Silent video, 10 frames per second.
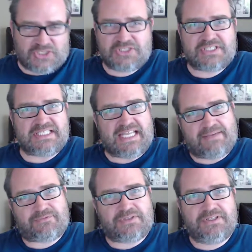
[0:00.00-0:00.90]
to the
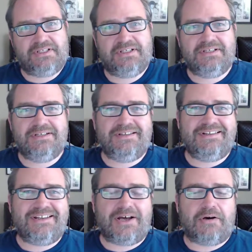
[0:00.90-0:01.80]
left.
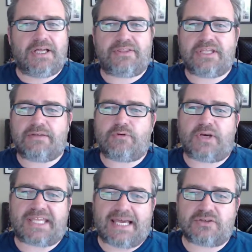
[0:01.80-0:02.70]
You know, I think if you're
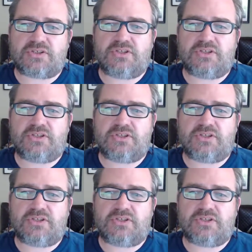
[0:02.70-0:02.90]
an accountant,